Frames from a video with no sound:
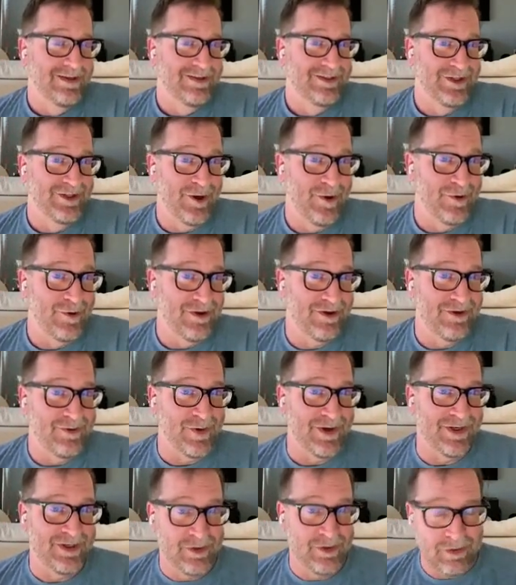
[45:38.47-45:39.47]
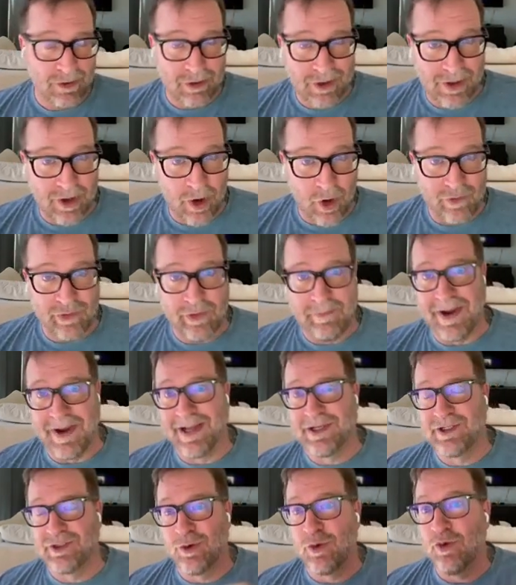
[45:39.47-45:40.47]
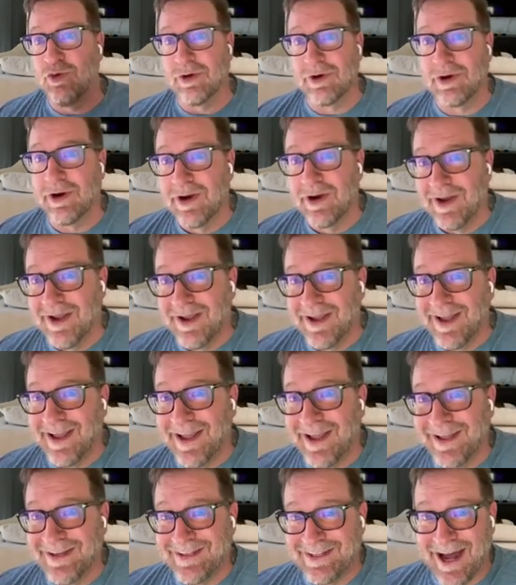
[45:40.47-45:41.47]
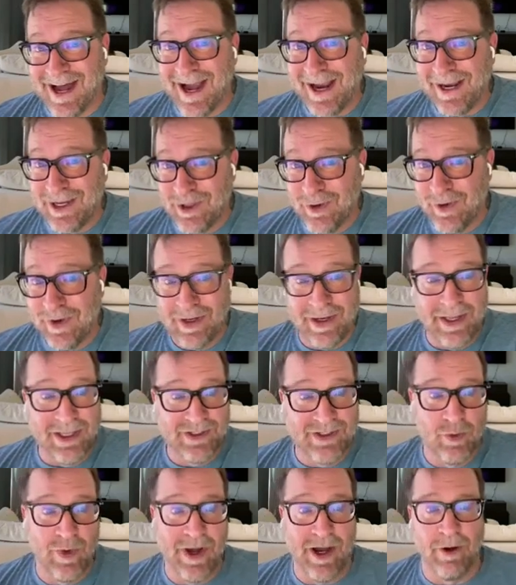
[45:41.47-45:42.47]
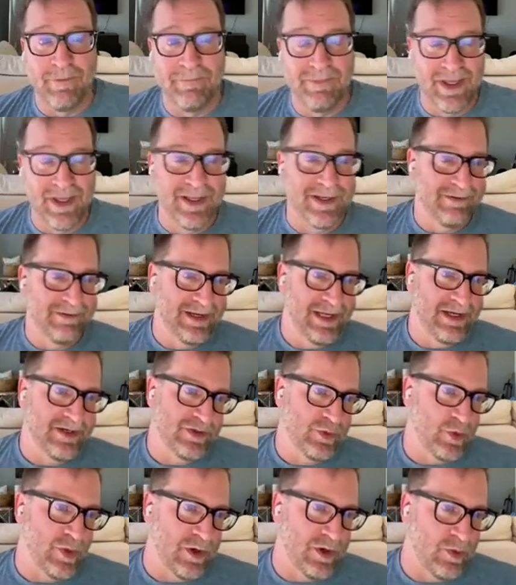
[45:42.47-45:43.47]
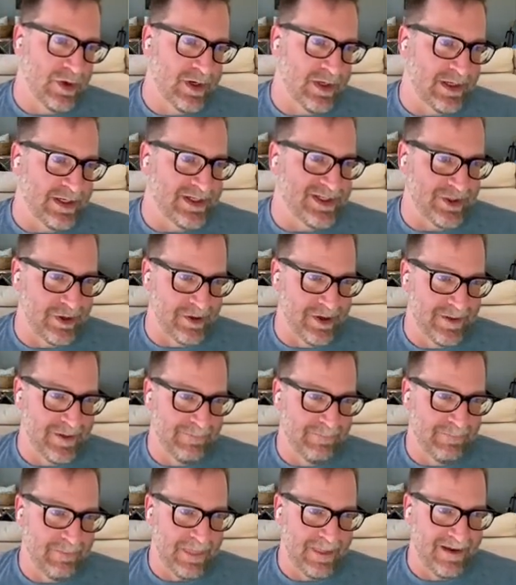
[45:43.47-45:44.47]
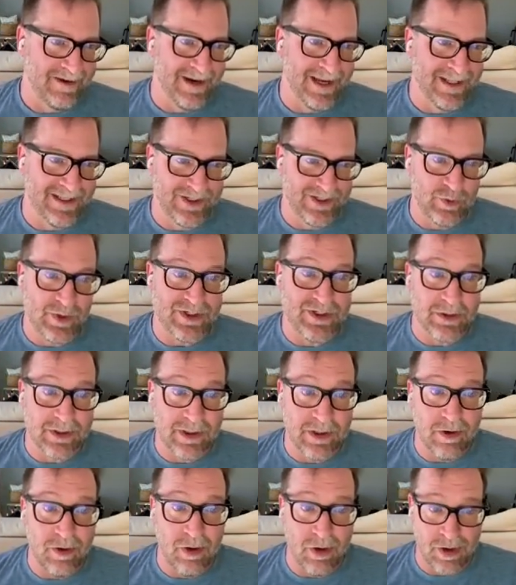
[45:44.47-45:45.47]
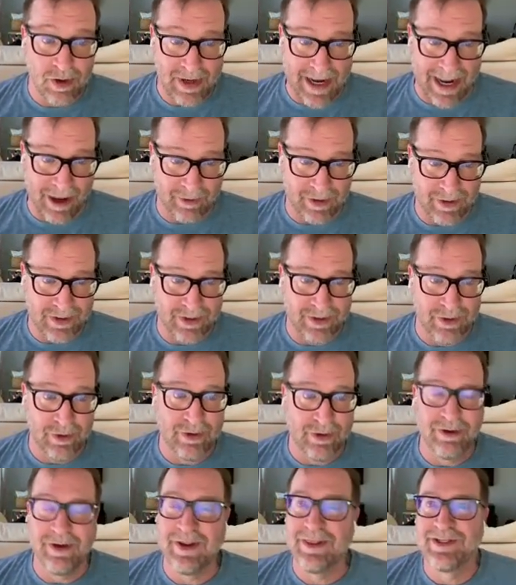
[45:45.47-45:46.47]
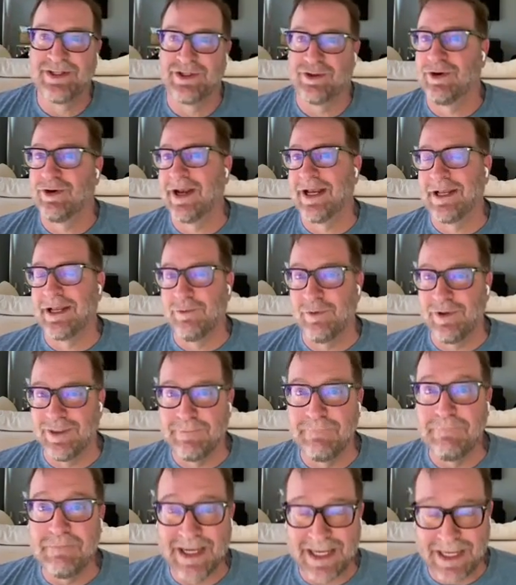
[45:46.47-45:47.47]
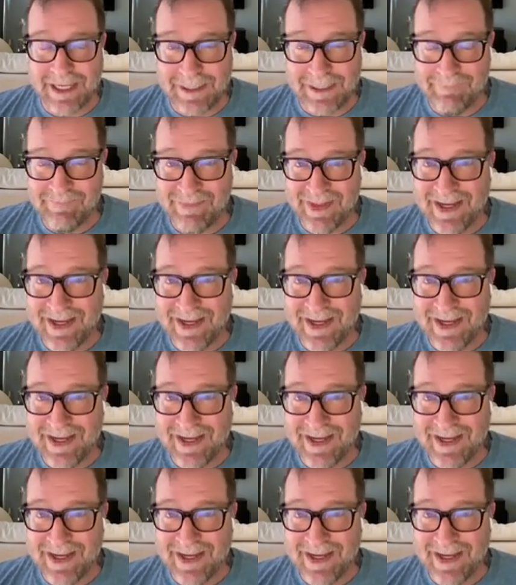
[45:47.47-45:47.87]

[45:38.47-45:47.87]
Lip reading: So you're going to look over my shoulder as I do it as well. And here's where we're going to start. All right. This is what you're going to learn how to do during this training with me.